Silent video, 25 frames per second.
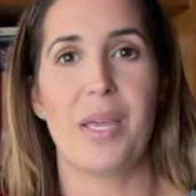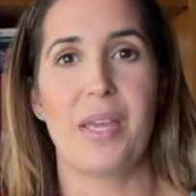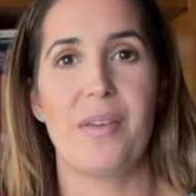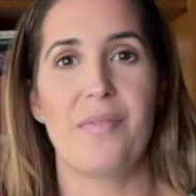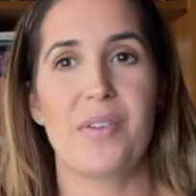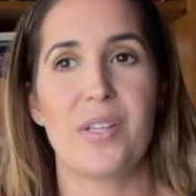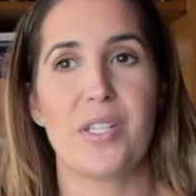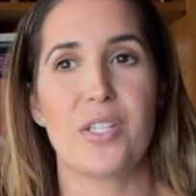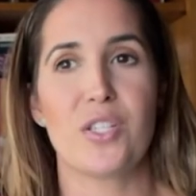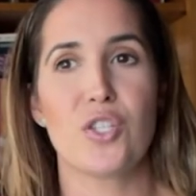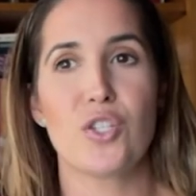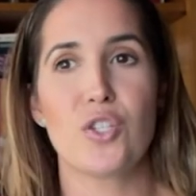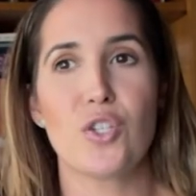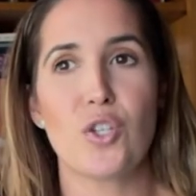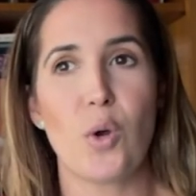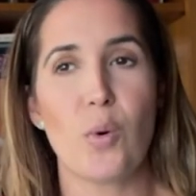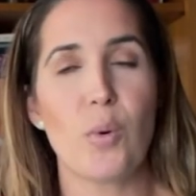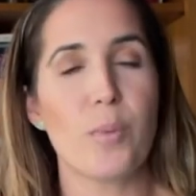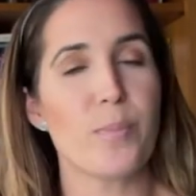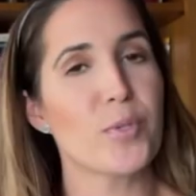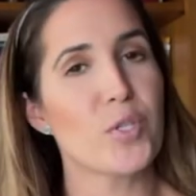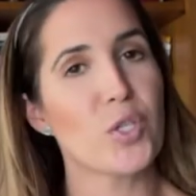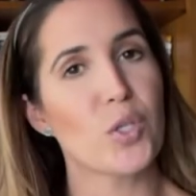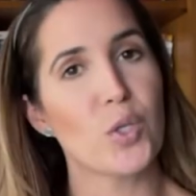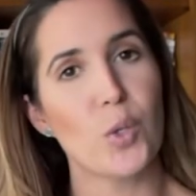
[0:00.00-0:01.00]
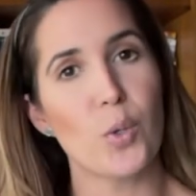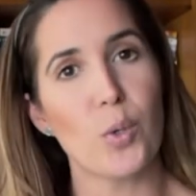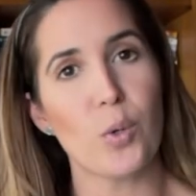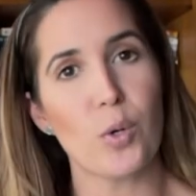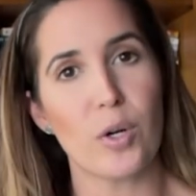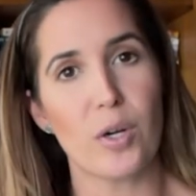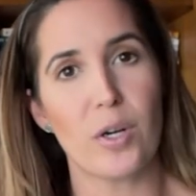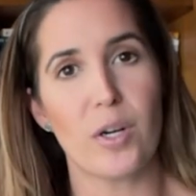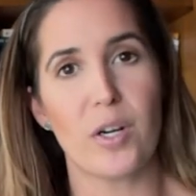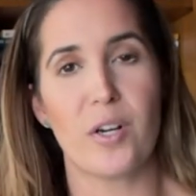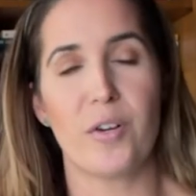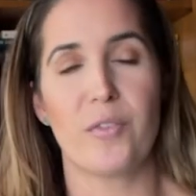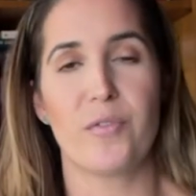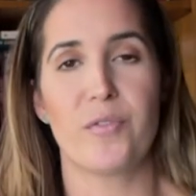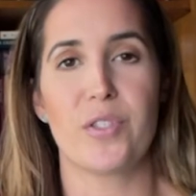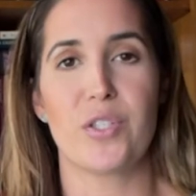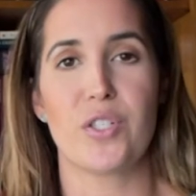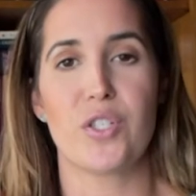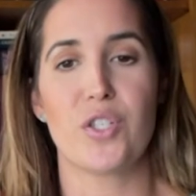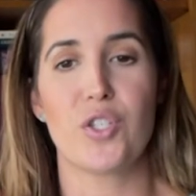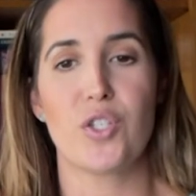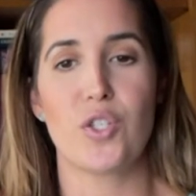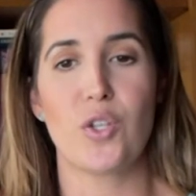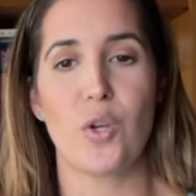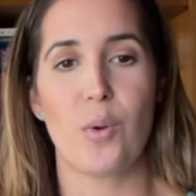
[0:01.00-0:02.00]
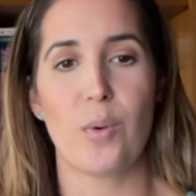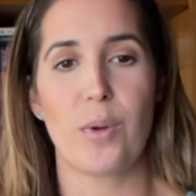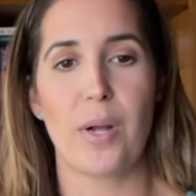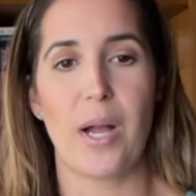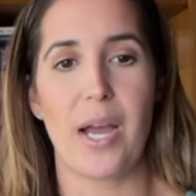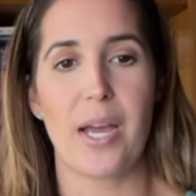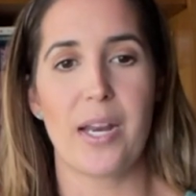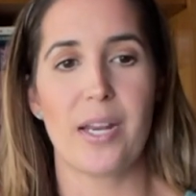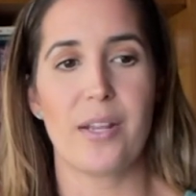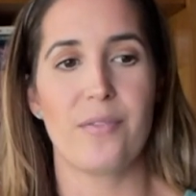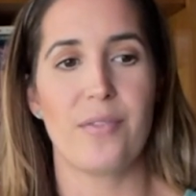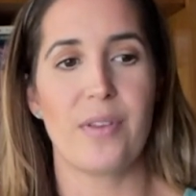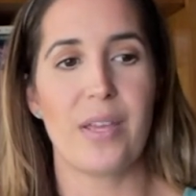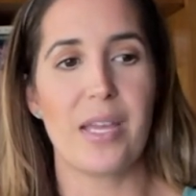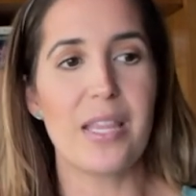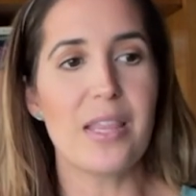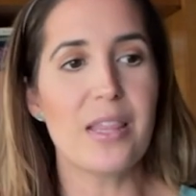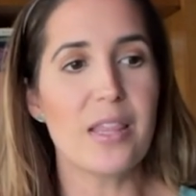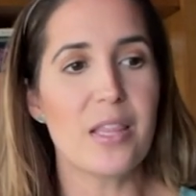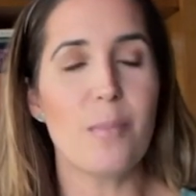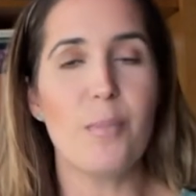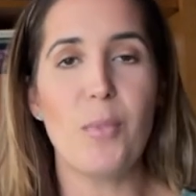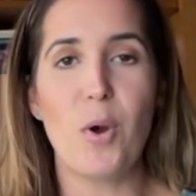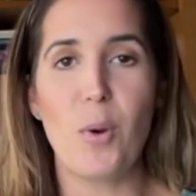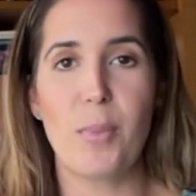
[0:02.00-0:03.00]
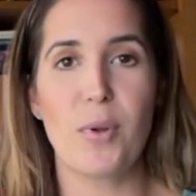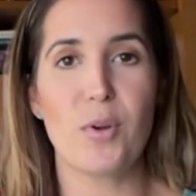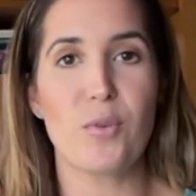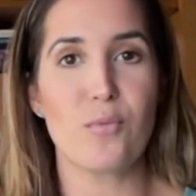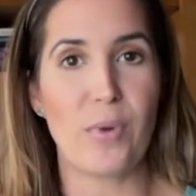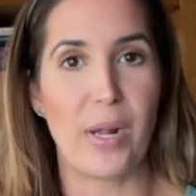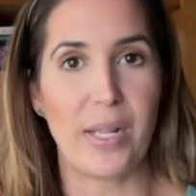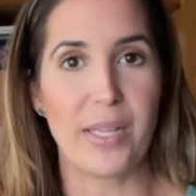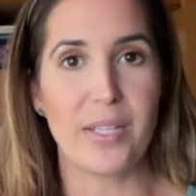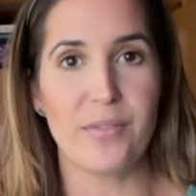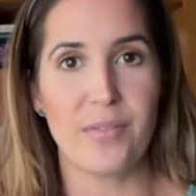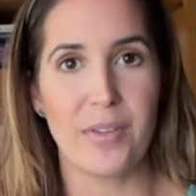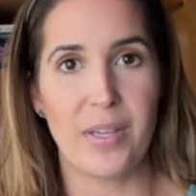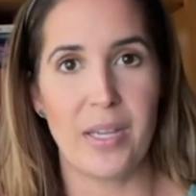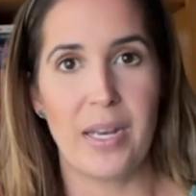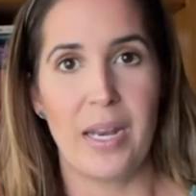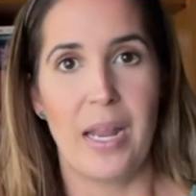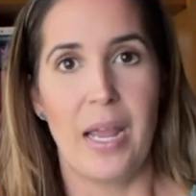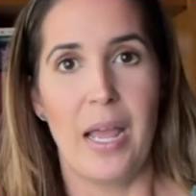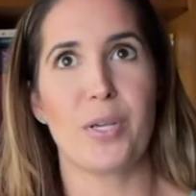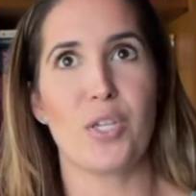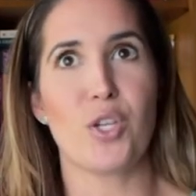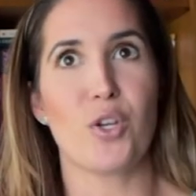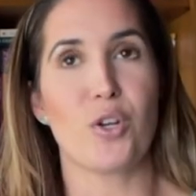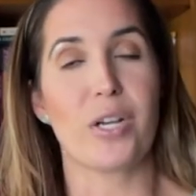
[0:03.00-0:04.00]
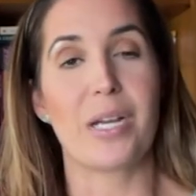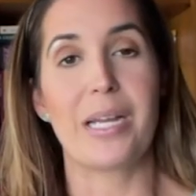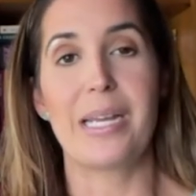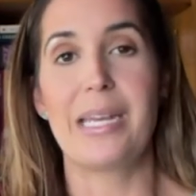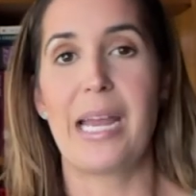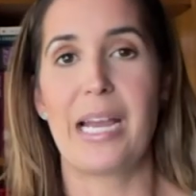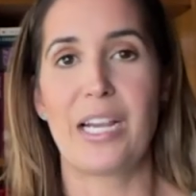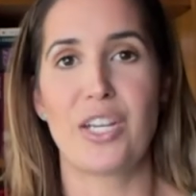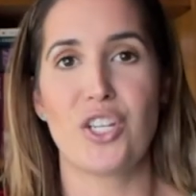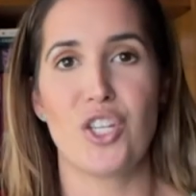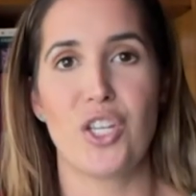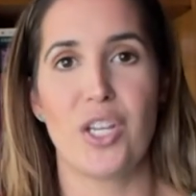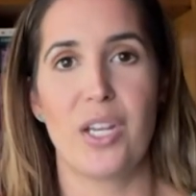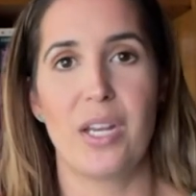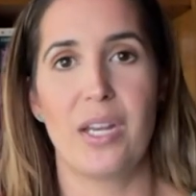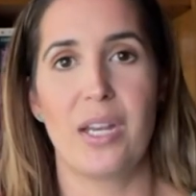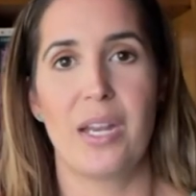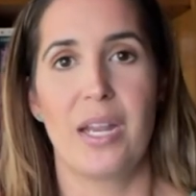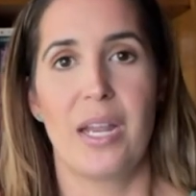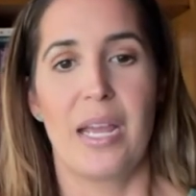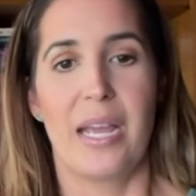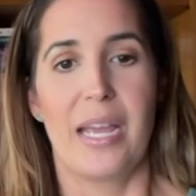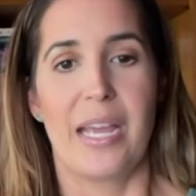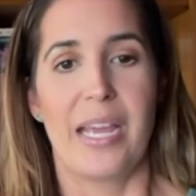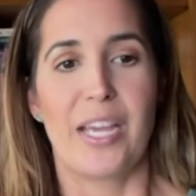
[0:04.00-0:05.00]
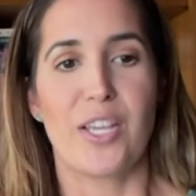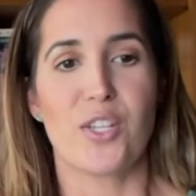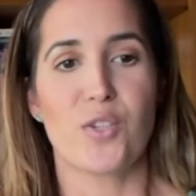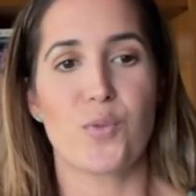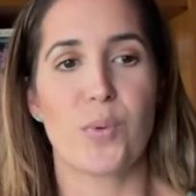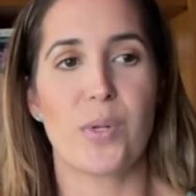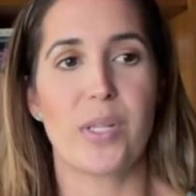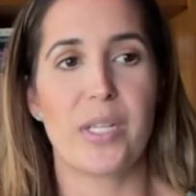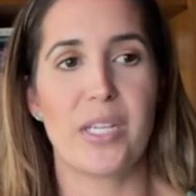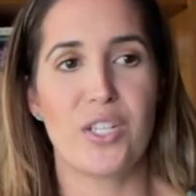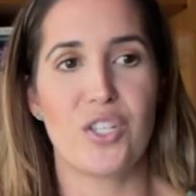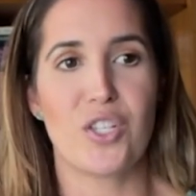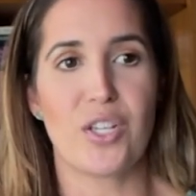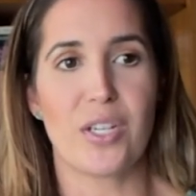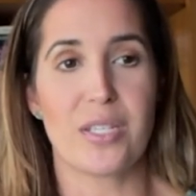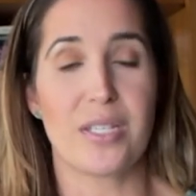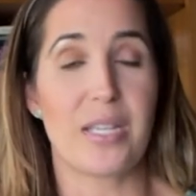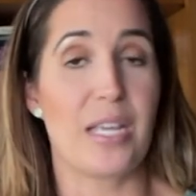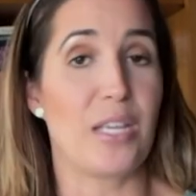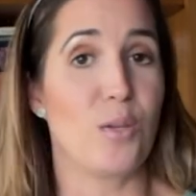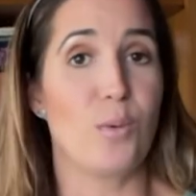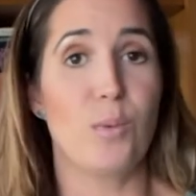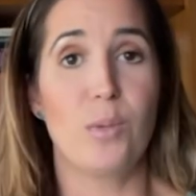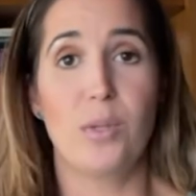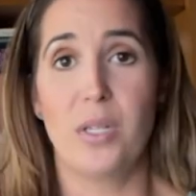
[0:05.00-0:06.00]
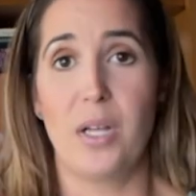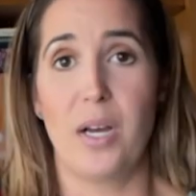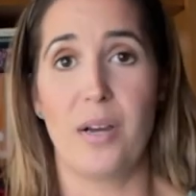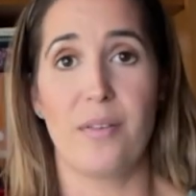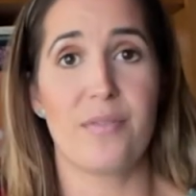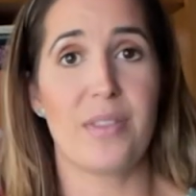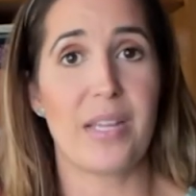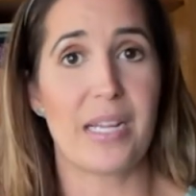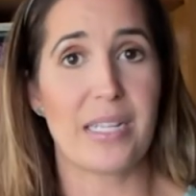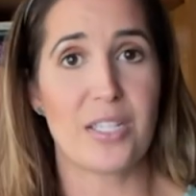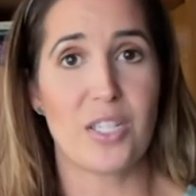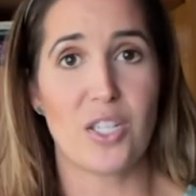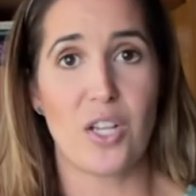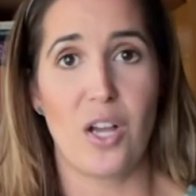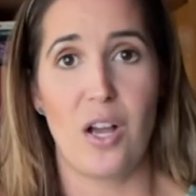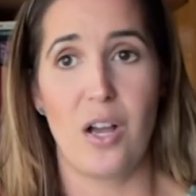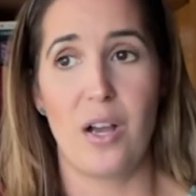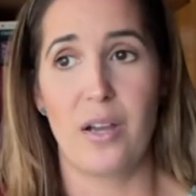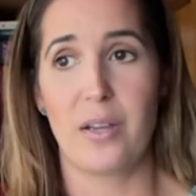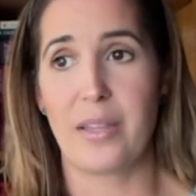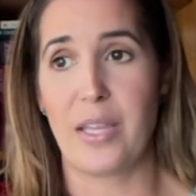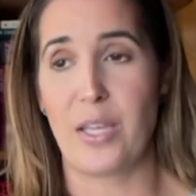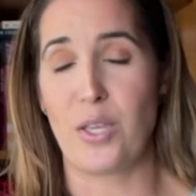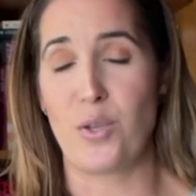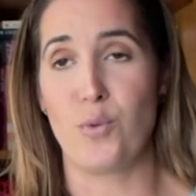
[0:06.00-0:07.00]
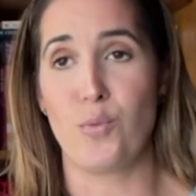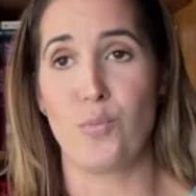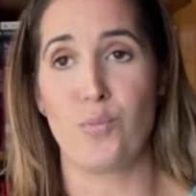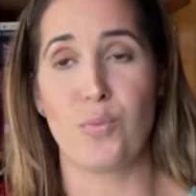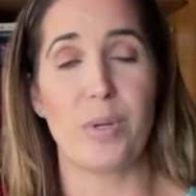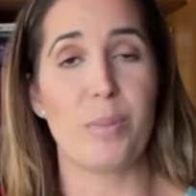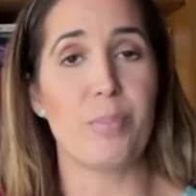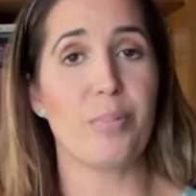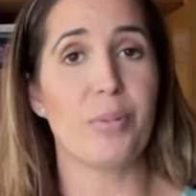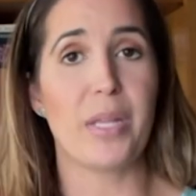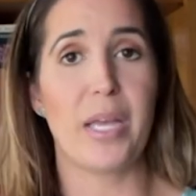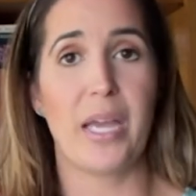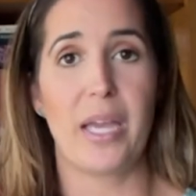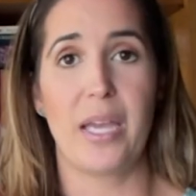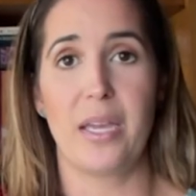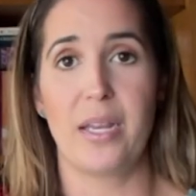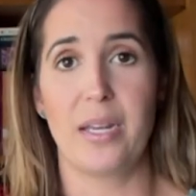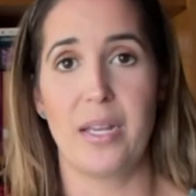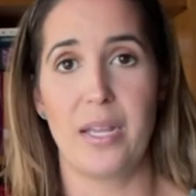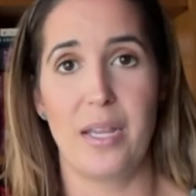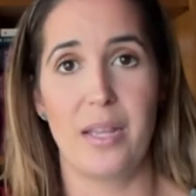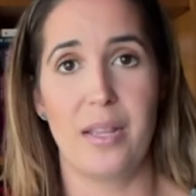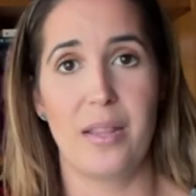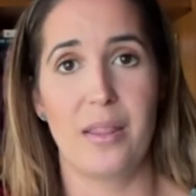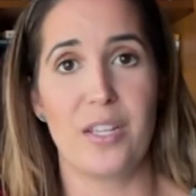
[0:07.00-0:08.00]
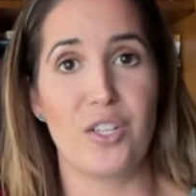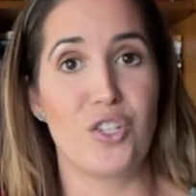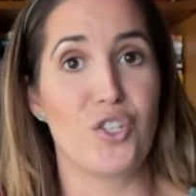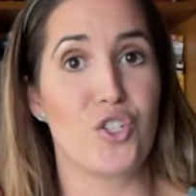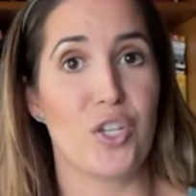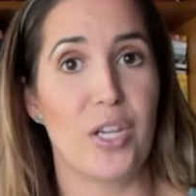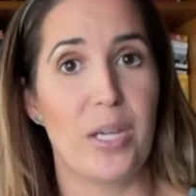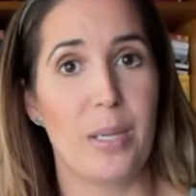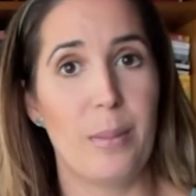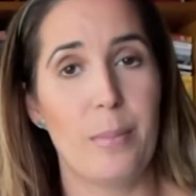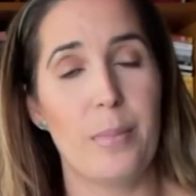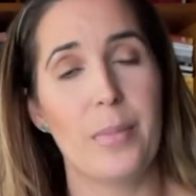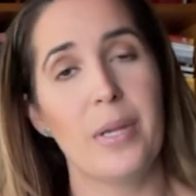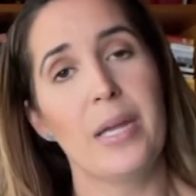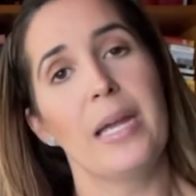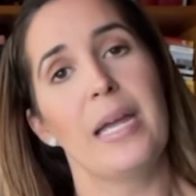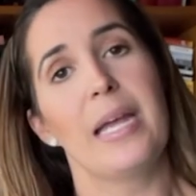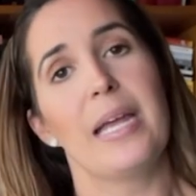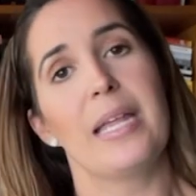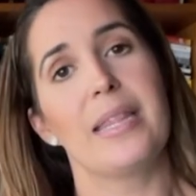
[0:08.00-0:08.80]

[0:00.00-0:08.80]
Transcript: If it's so obscure, or if it's so kind of in the moment relevant, but your connection is really just that you love that song, that you replay it in the gym,